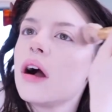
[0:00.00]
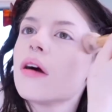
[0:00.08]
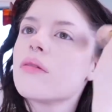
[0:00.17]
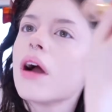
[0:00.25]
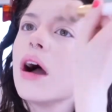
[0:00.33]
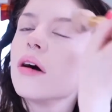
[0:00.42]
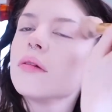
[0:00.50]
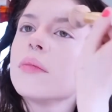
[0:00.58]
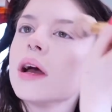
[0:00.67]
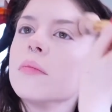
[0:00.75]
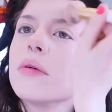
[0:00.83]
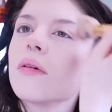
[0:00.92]
around
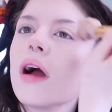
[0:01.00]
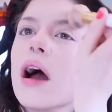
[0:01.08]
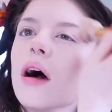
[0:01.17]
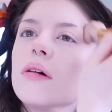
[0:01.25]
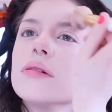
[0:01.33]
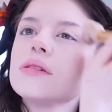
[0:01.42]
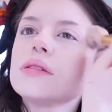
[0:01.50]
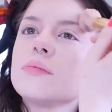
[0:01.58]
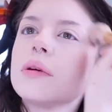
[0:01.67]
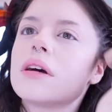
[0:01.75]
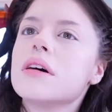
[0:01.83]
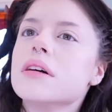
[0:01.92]
my brows
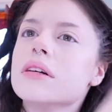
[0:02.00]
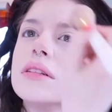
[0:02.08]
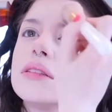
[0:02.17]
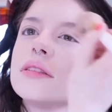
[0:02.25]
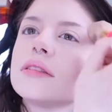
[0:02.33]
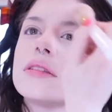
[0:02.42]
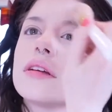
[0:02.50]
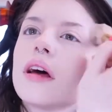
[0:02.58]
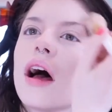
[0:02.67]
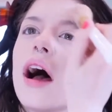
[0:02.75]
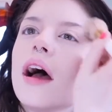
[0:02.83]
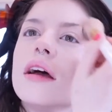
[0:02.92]
because
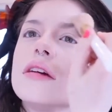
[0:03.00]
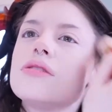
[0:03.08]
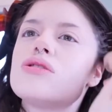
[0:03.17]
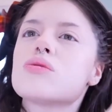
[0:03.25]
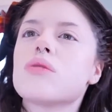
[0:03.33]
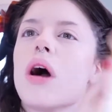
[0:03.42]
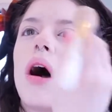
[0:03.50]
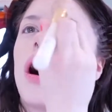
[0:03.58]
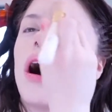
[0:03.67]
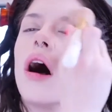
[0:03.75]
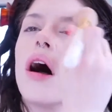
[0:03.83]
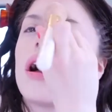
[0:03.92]
I
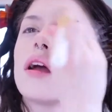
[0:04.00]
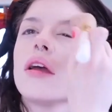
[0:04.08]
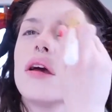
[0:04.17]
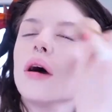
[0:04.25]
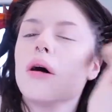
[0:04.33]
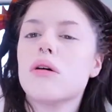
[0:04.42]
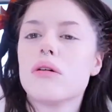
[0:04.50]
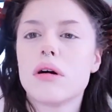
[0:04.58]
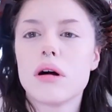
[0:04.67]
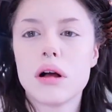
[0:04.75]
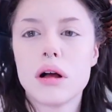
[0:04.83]
draw, you know,